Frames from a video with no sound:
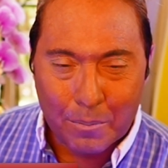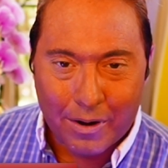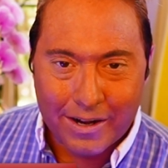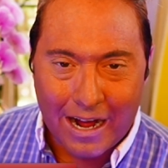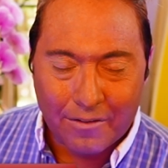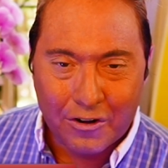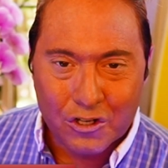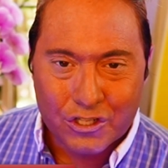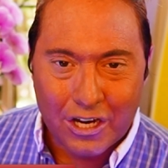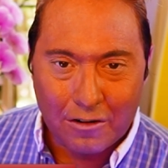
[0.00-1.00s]
You can
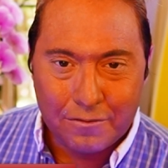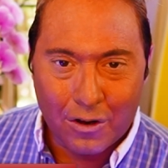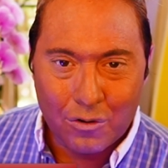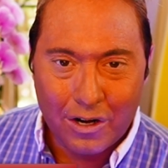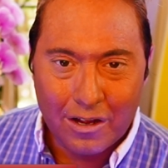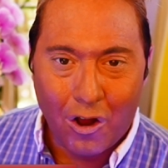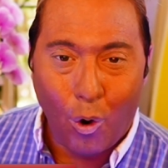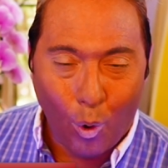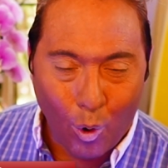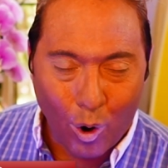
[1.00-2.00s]
print it out for your cell
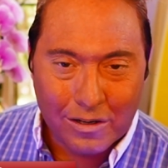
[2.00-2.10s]
phone